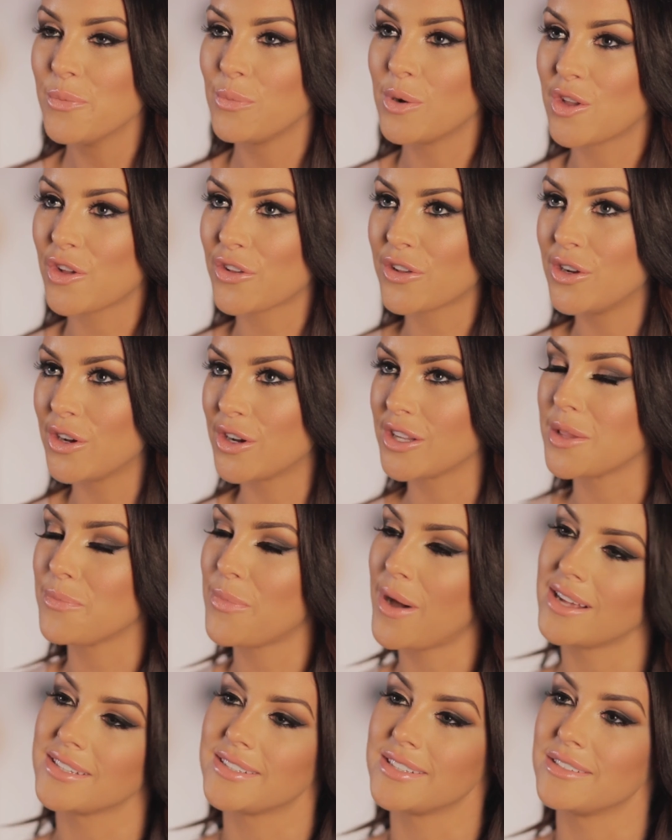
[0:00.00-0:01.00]
But just look at the
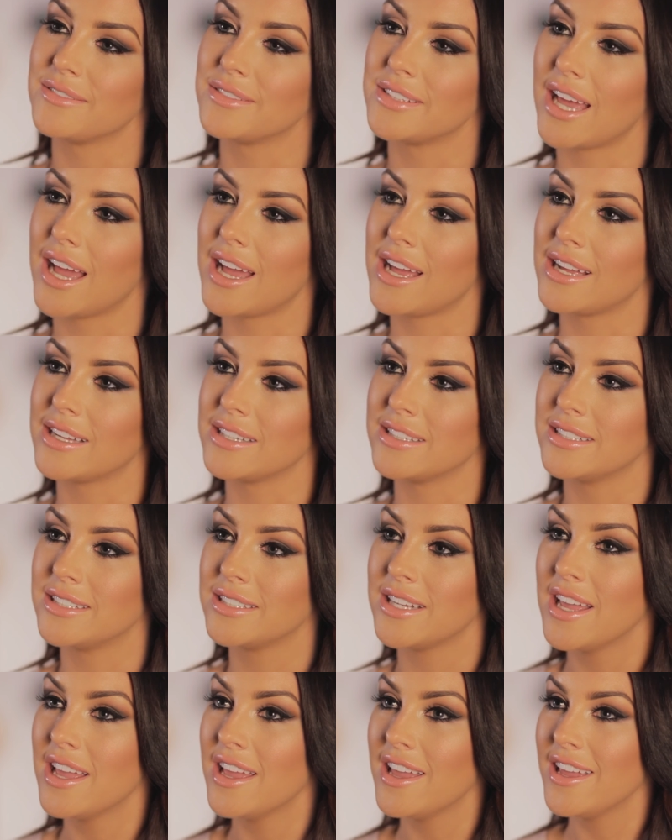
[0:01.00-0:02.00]
positives and,
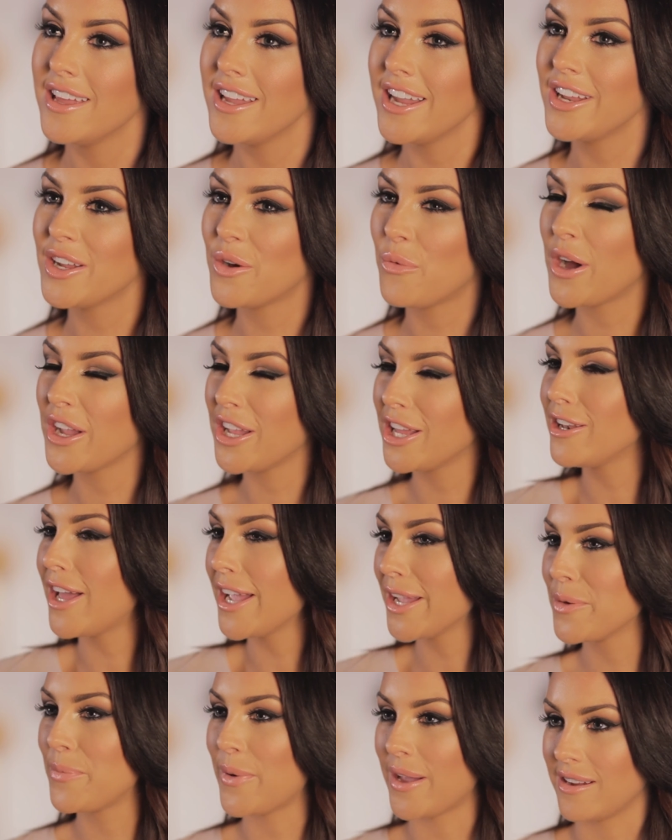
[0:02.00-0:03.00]
you know, what you
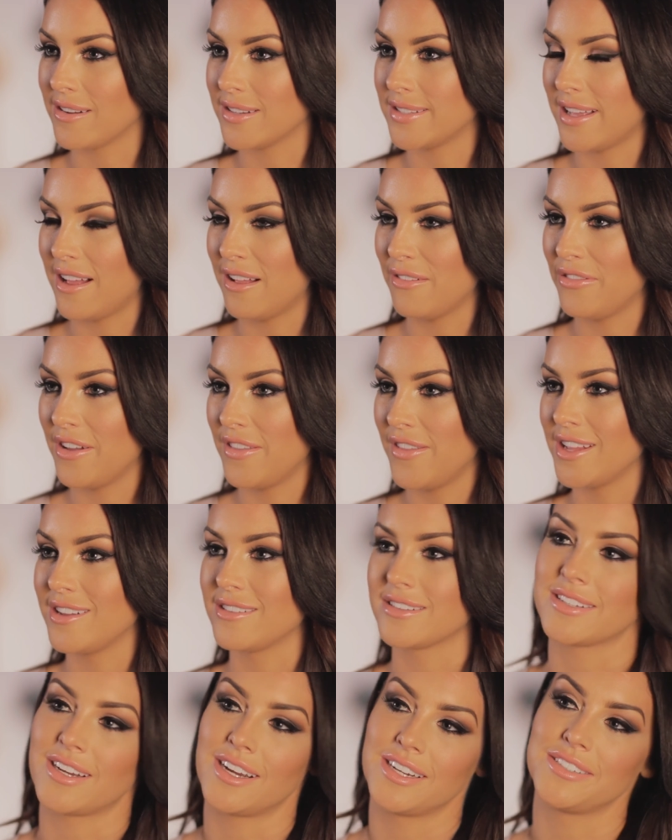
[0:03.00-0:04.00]
like about yourself, and then
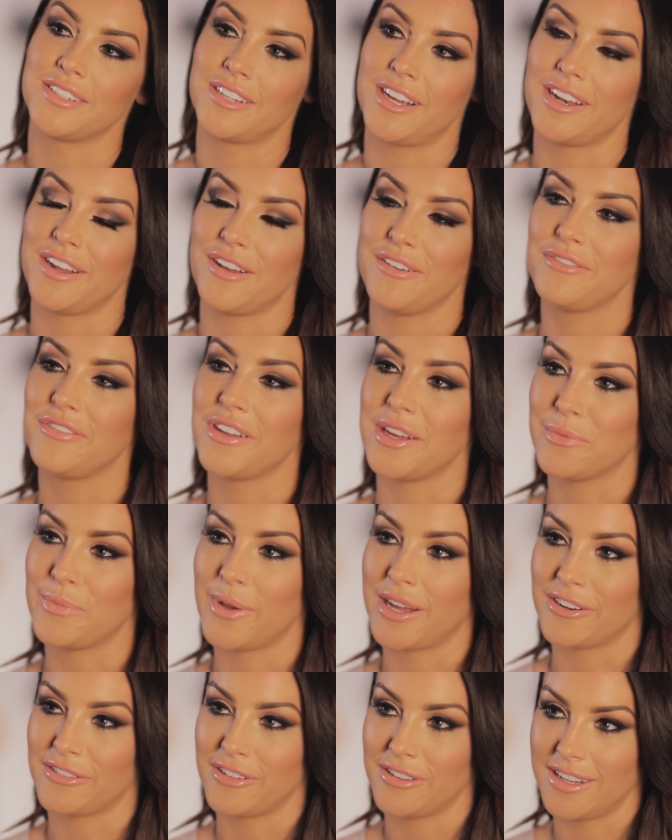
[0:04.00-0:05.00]
you'll start to kind of feel
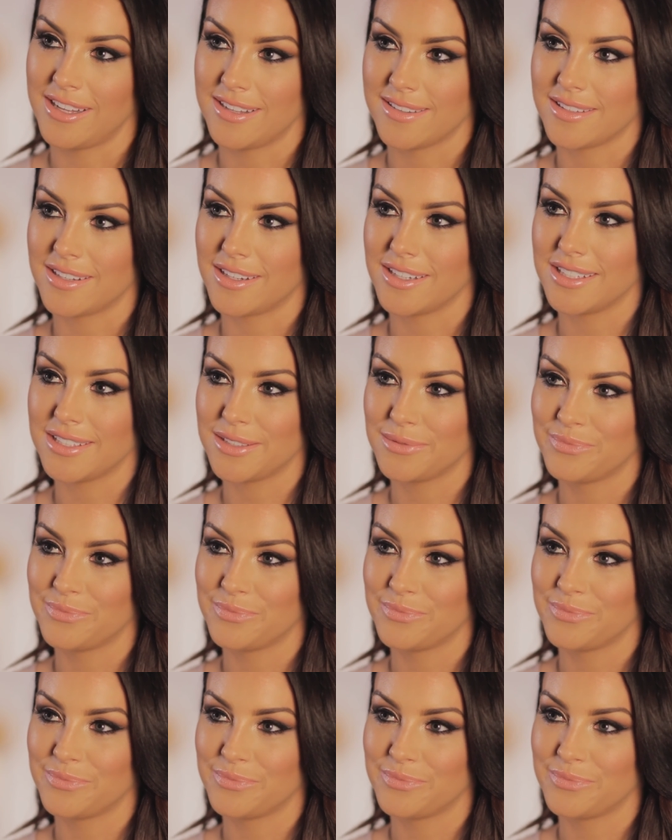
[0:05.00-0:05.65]
better on the inside.